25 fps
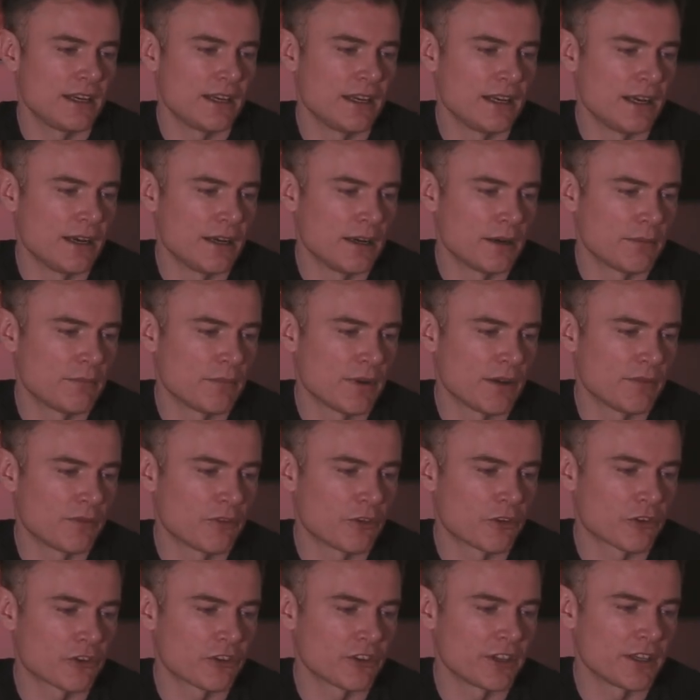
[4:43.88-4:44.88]

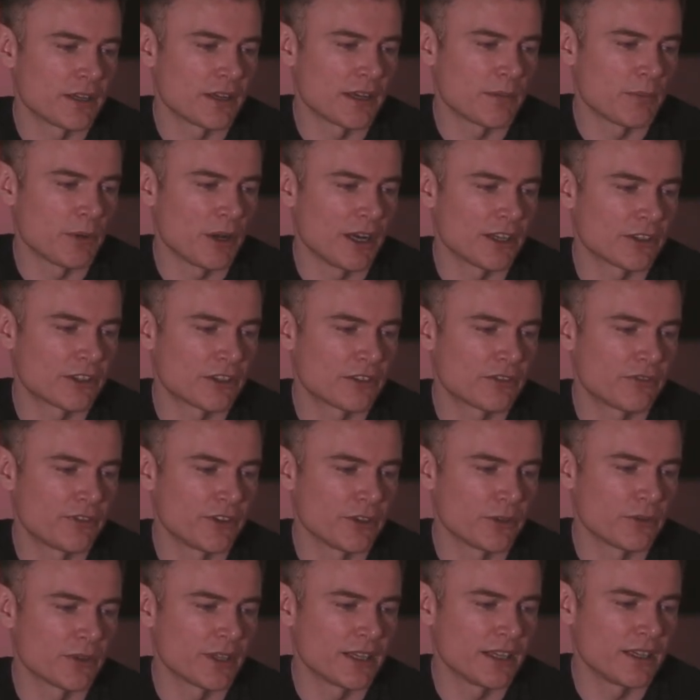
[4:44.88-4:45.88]
Unfortunately, but I just
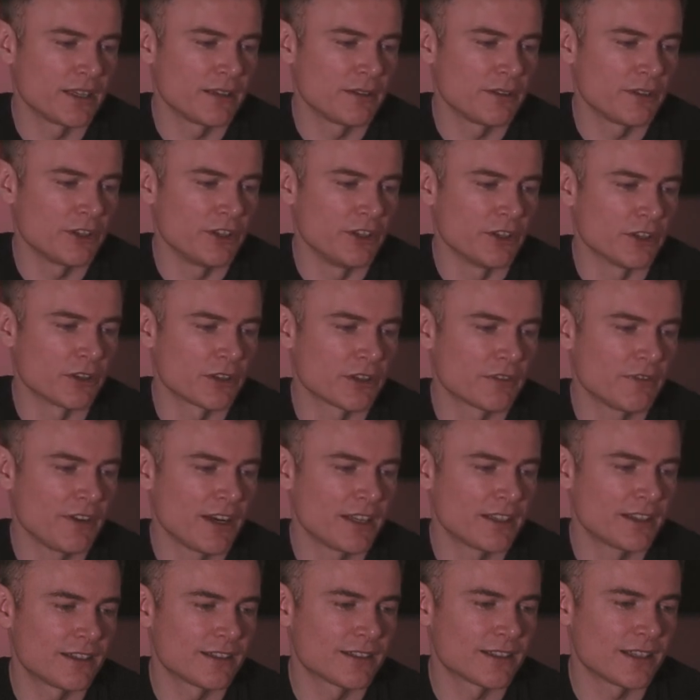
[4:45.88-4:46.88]
feel that the
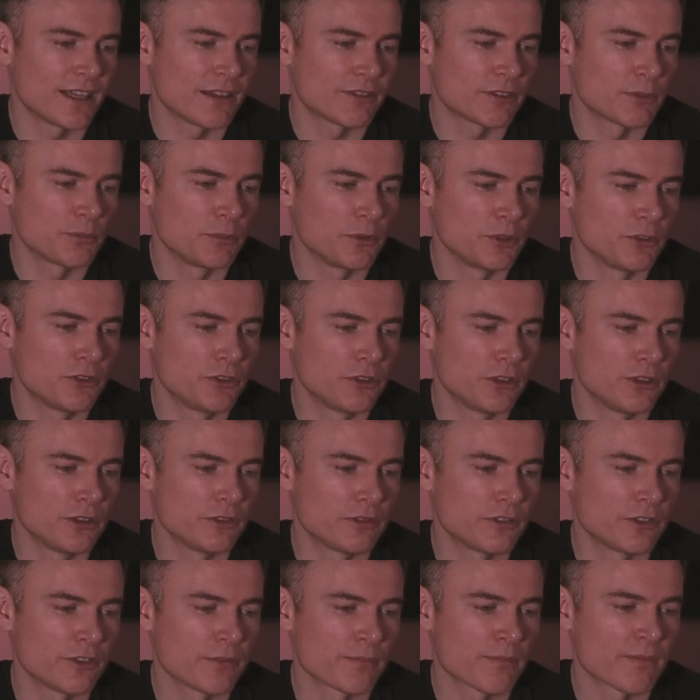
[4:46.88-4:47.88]
fact that it doesn't have the
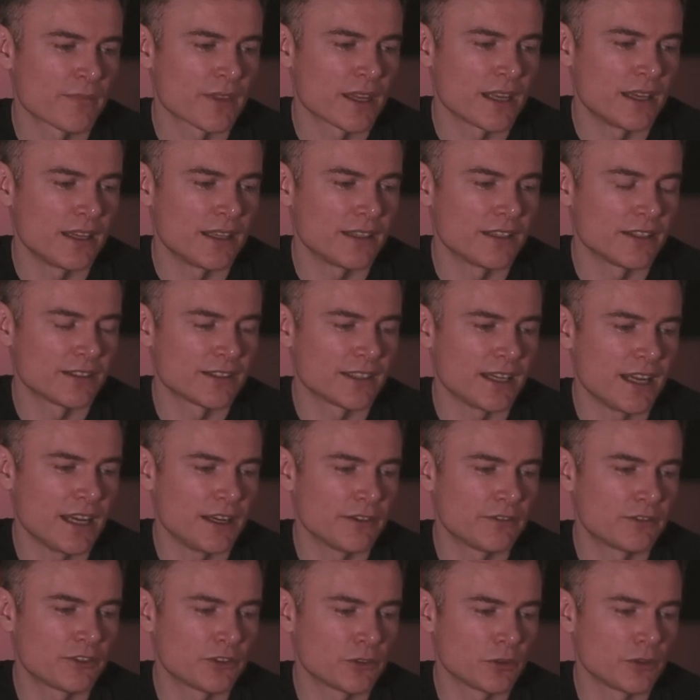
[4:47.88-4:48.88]
Bluetooth, it doesn't
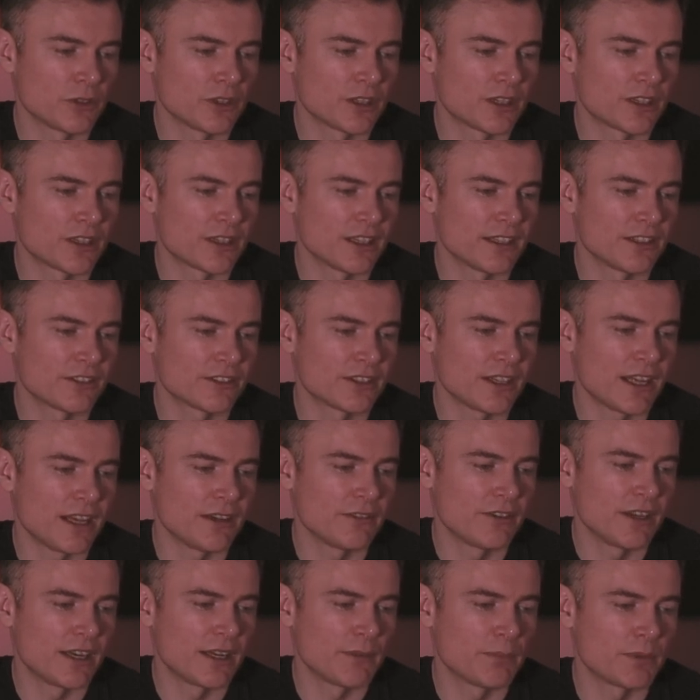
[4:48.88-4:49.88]
have solar, it doesn't
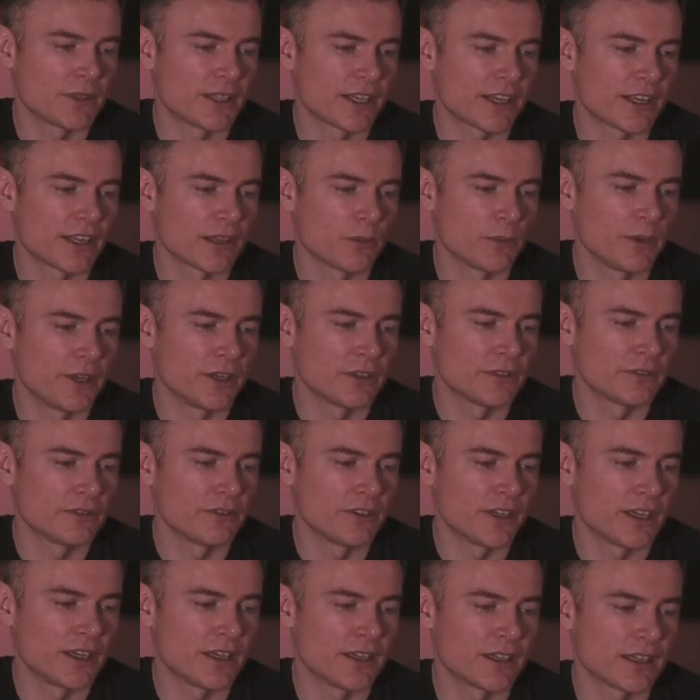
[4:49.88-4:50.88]
have any particular way
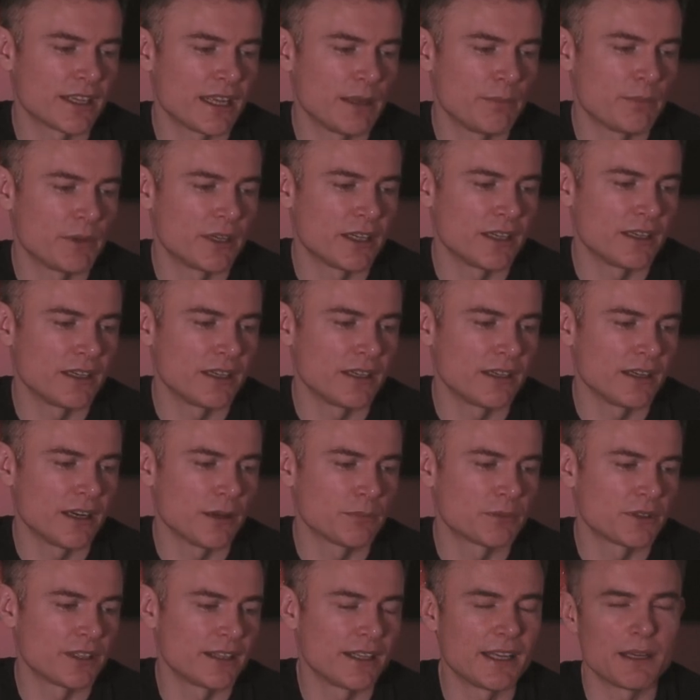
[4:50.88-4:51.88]
of keeping it
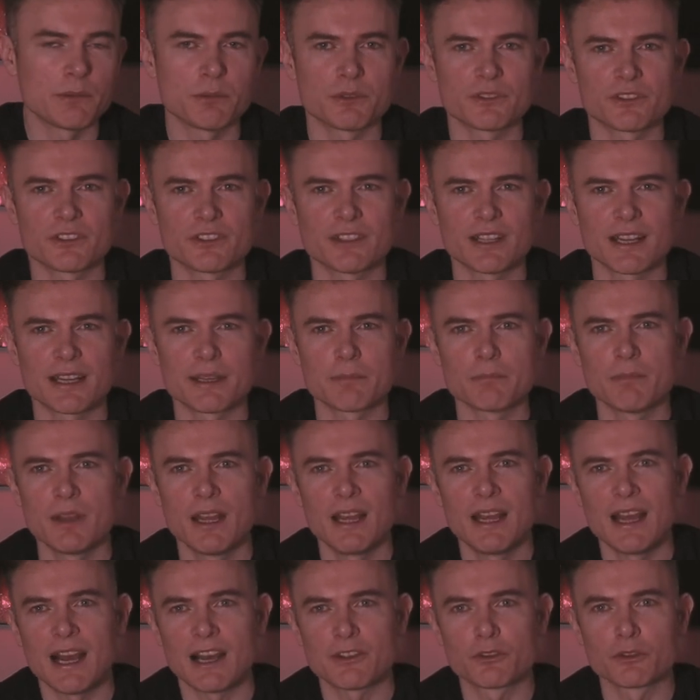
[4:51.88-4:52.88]
up to date with the time,
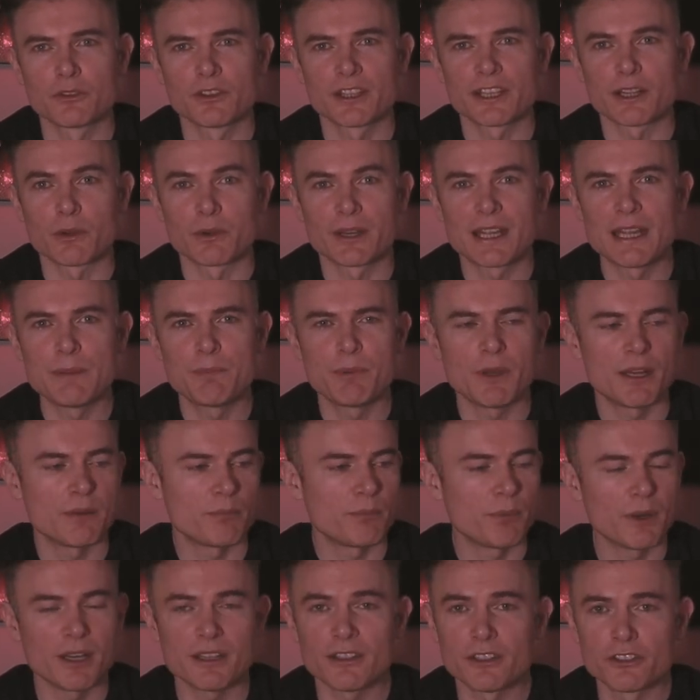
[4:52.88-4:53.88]
I don't think I'll keep
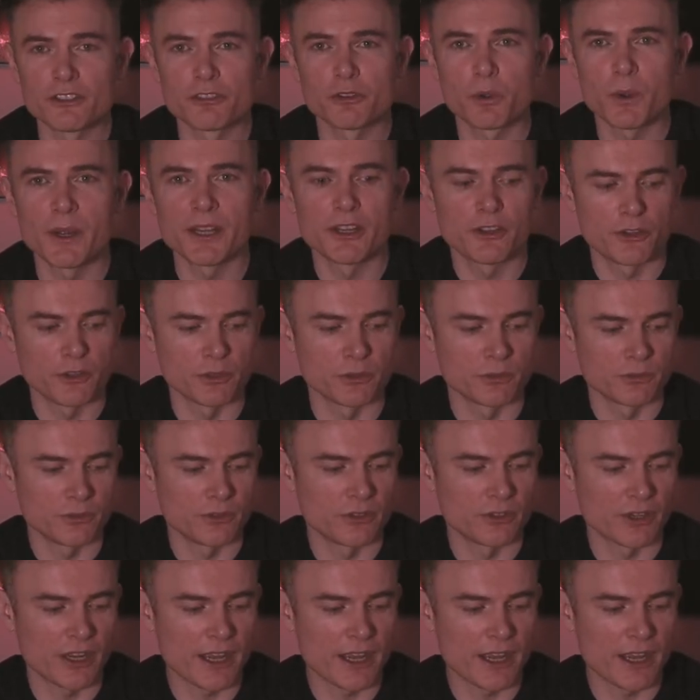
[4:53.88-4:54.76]
it, but it looks quite cool.